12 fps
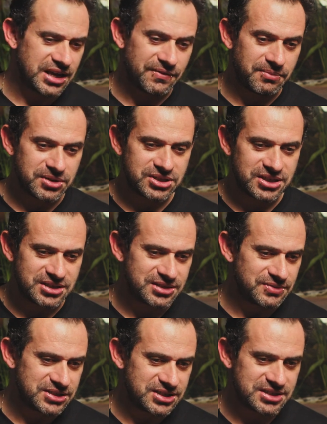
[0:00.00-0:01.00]
I have machines
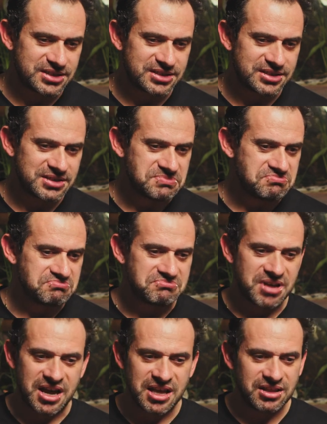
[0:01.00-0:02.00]
which is,
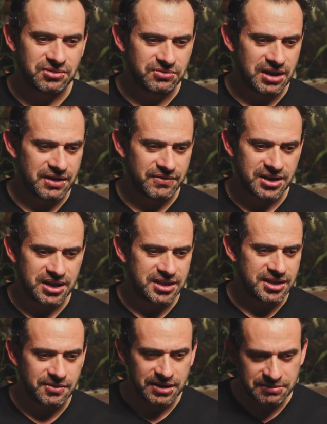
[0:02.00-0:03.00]
I don't have an
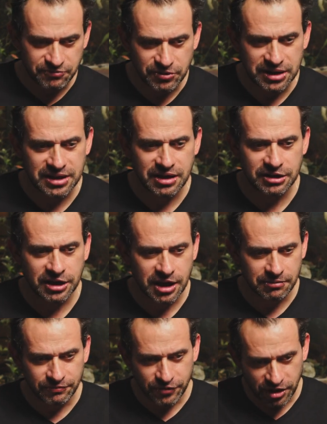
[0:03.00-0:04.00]
idea where really they
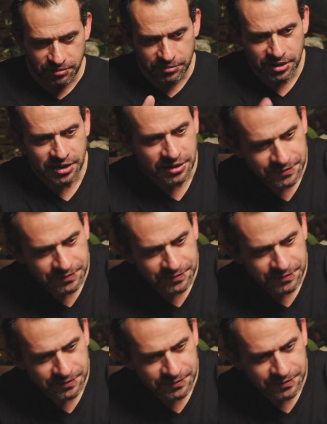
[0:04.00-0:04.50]
come from.